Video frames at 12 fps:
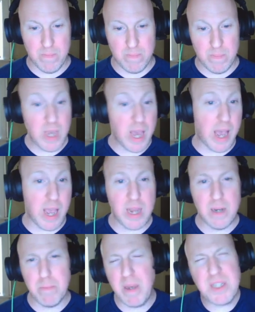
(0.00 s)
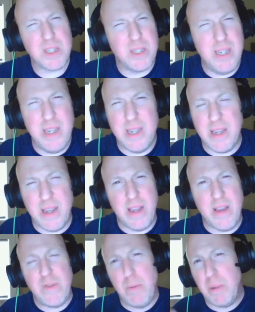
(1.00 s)
yeah, and basically,
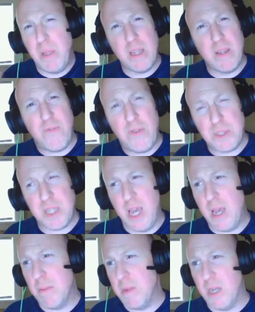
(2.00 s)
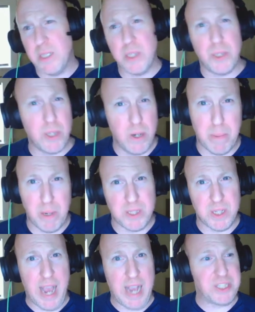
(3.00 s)
if you played the first game, then it's a
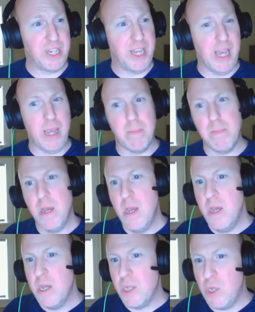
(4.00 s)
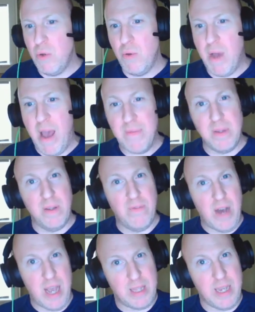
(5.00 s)
third-person action game. You have the
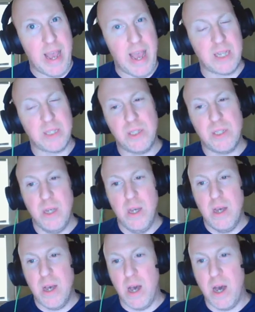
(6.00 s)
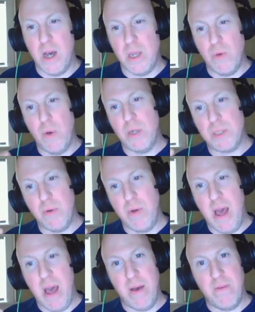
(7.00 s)
Leviathan axe. You also
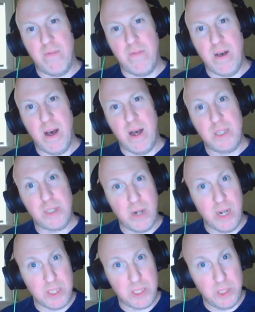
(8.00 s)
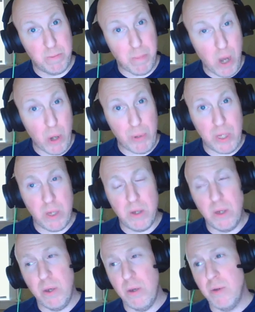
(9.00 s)
have Atreus's bow that
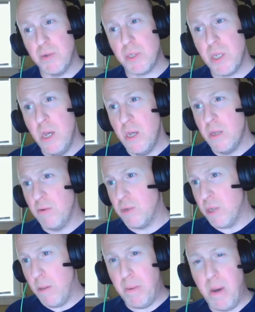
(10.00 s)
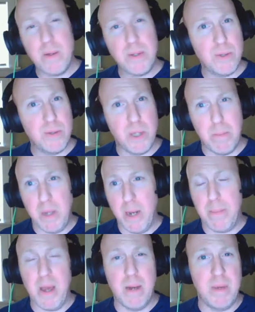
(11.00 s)
you use. You solve puzzles. You beat
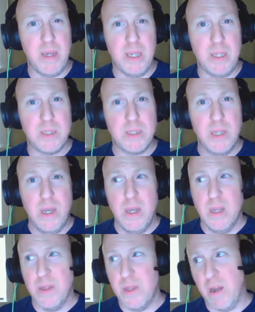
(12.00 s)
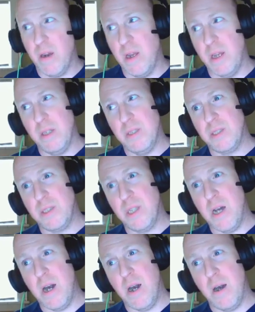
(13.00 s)
up enemies. There is,
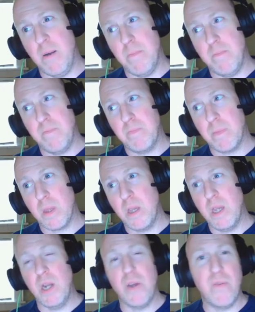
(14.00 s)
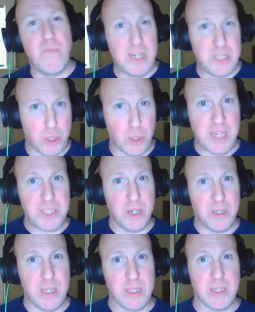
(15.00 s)
you find
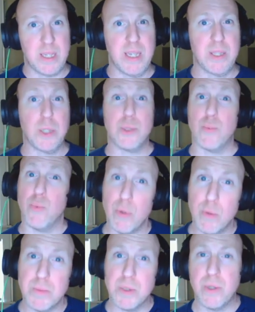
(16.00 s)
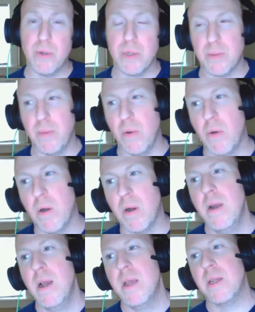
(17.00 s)
treasure and things like that. There's rooms to
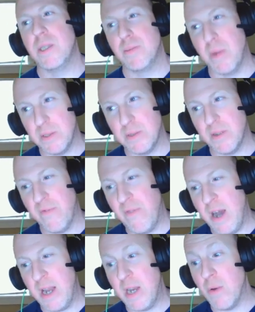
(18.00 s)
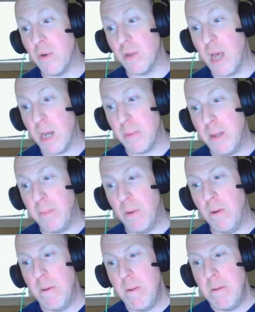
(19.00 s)
explore. There's puzzles to find. I know a lot of
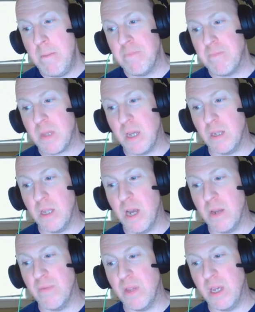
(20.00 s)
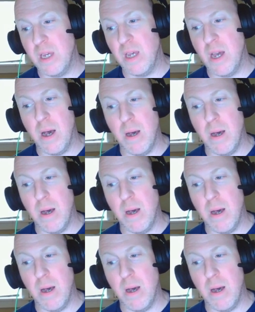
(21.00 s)
people, and a lot of the